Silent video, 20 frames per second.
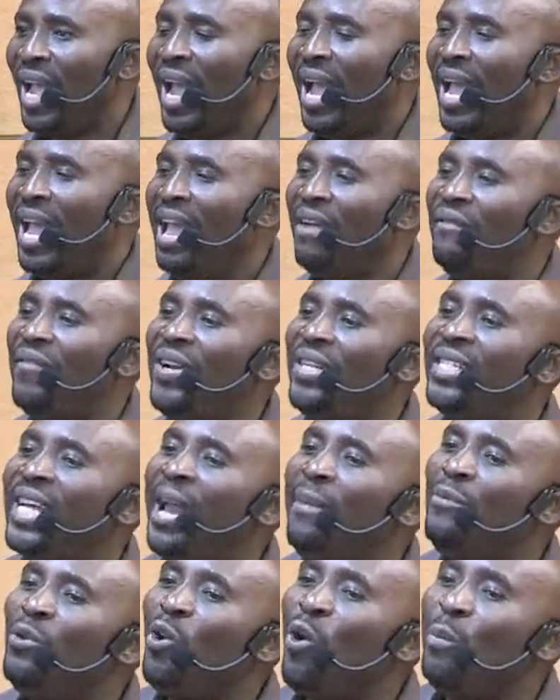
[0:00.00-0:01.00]
Every
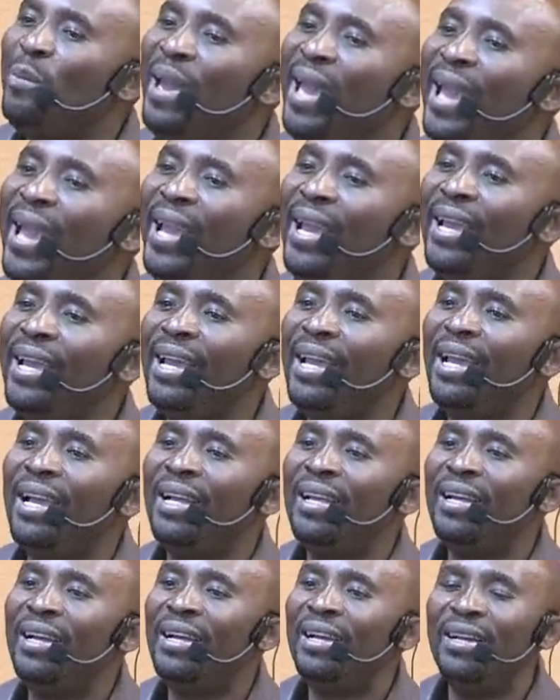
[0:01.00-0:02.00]
time you obey,
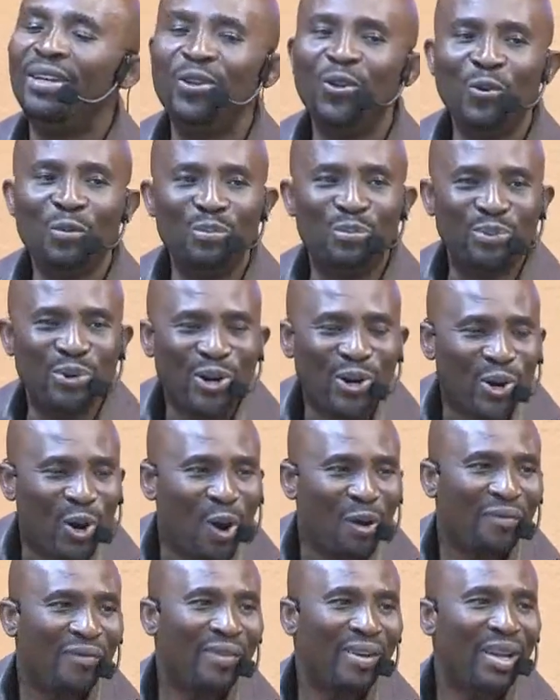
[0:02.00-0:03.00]
you broke
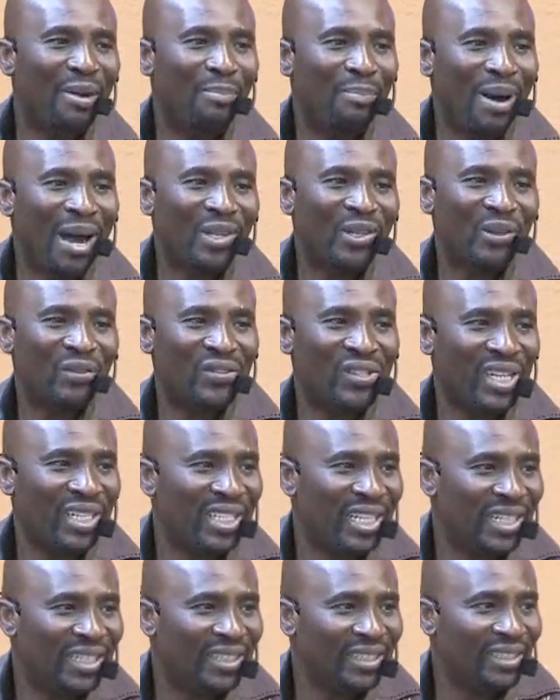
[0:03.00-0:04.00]
off a part of
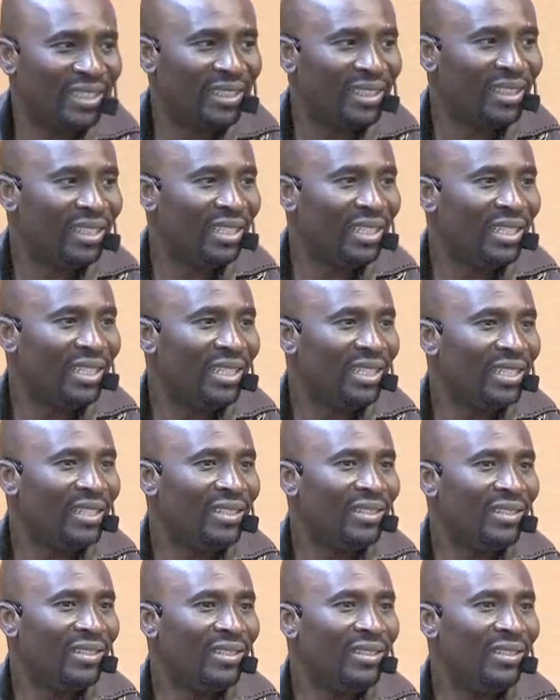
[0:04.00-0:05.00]
Satan
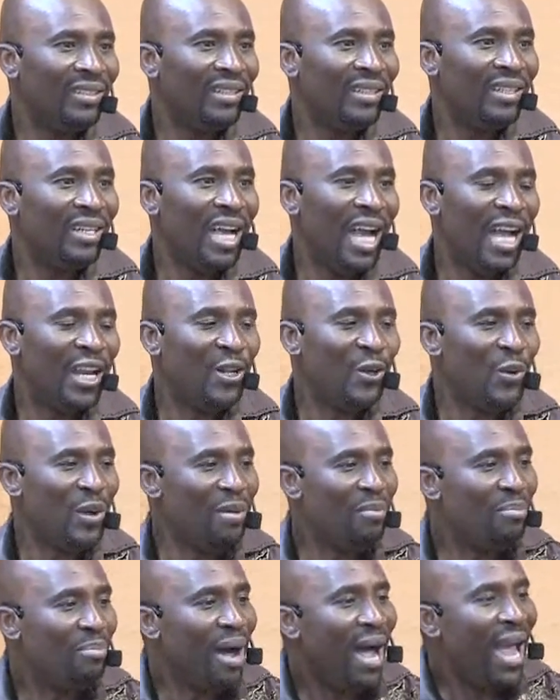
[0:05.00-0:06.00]
and you
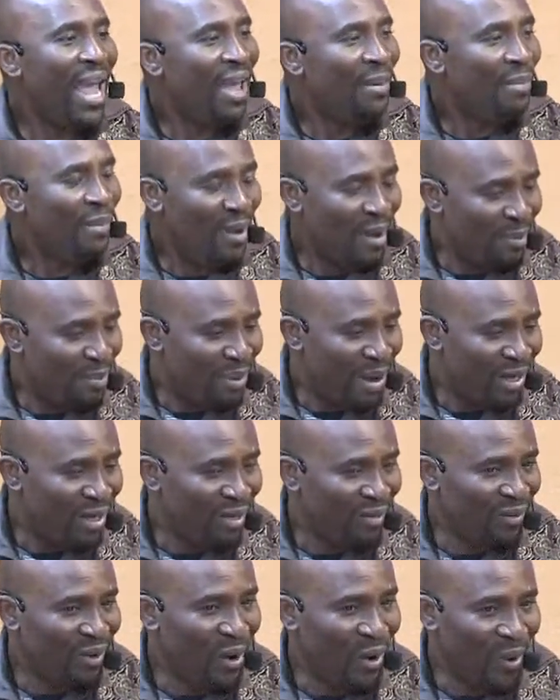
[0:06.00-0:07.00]
imbibe a part
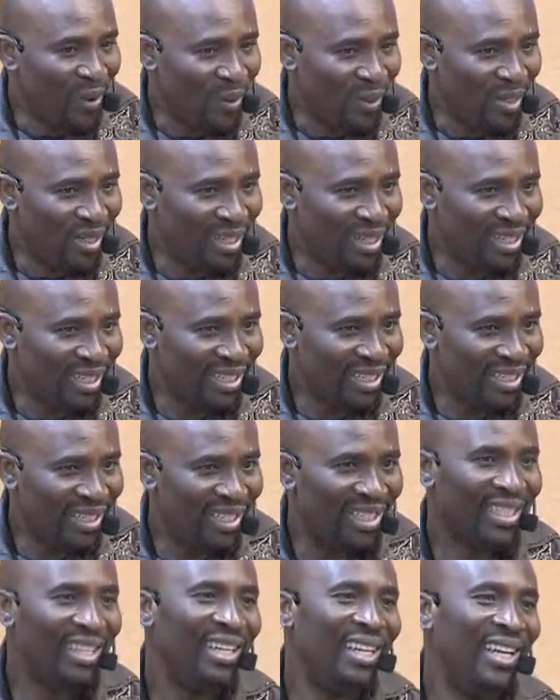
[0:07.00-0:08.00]
of God
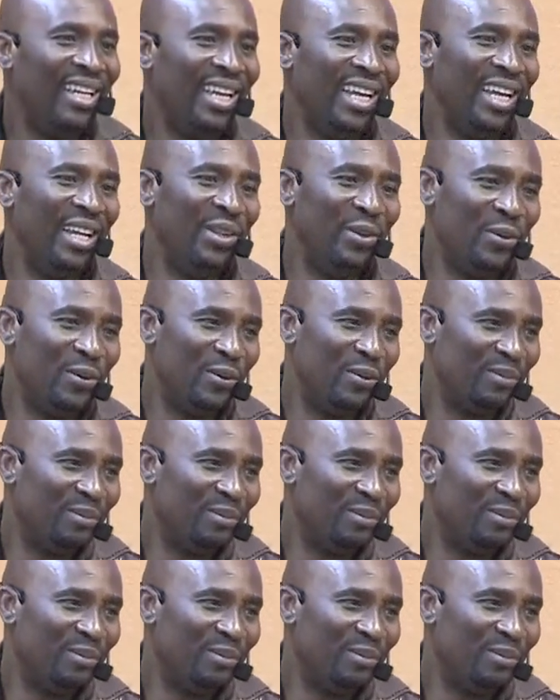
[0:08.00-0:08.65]
in you.